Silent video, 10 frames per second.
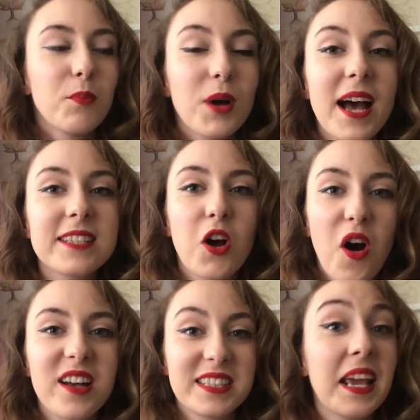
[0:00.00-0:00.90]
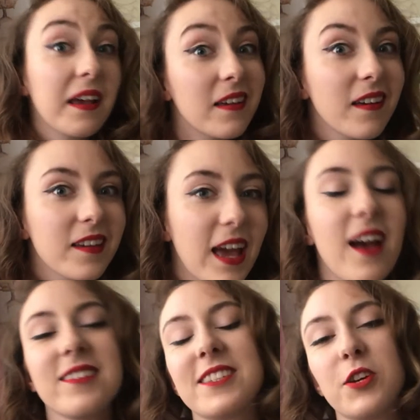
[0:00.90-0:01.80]
but as hot as it can
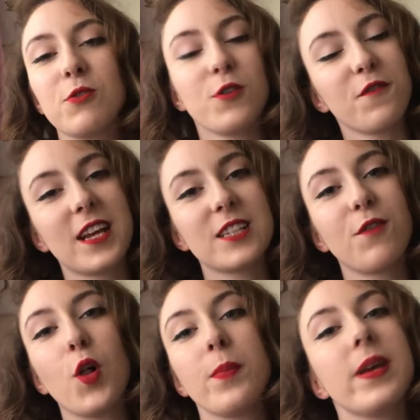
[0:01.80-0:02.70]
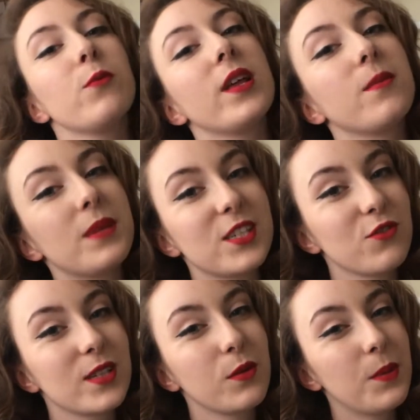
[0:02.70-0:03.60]
get. So don't forget to follow me with
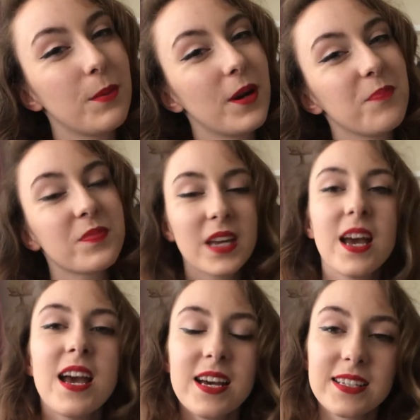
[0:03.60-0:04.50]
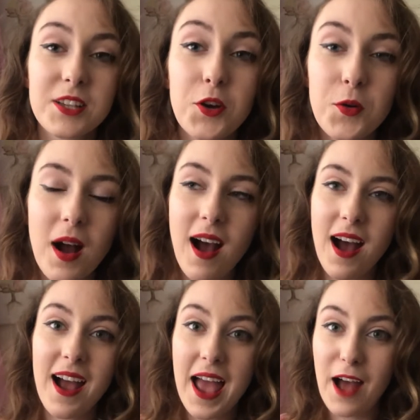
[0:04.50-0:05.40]
Mysteries with Pippa. So
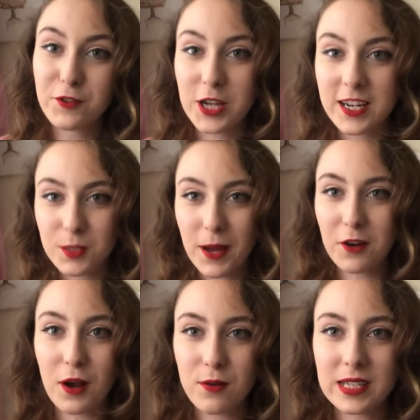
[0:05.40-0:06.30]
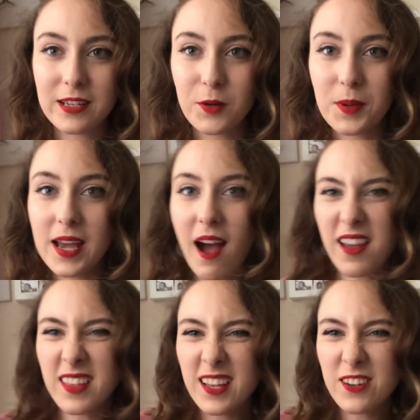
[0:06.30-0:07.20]
I have changed the background a little bit.
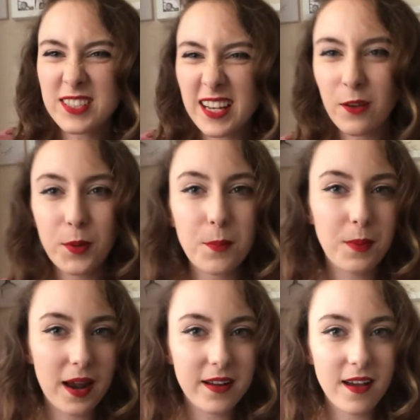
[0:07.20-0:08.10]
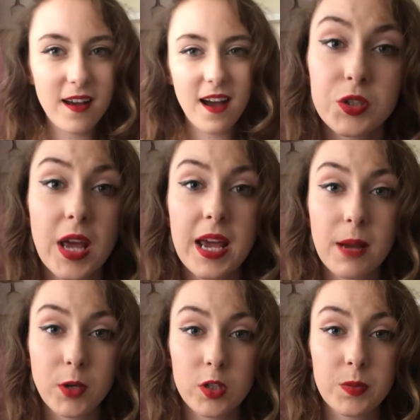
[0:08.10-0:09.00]
I think it looks a little bit better. Today
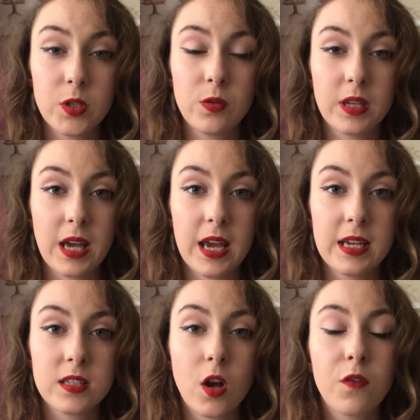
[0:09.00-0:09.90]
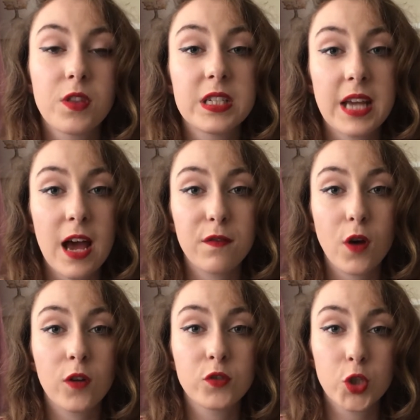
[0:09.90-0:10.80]
I'm going to be doing the case of the death
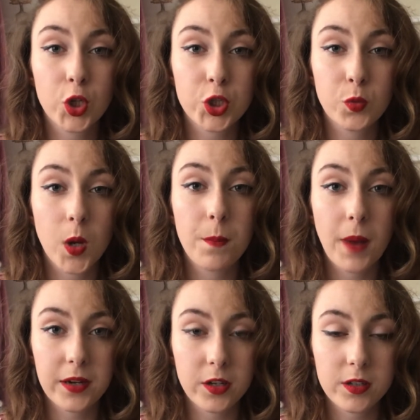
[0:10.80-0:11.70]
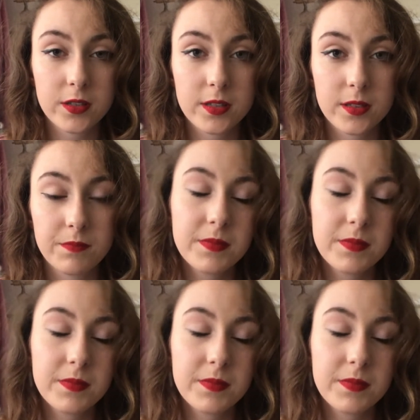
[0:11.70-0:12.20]
of Joshua Maddux.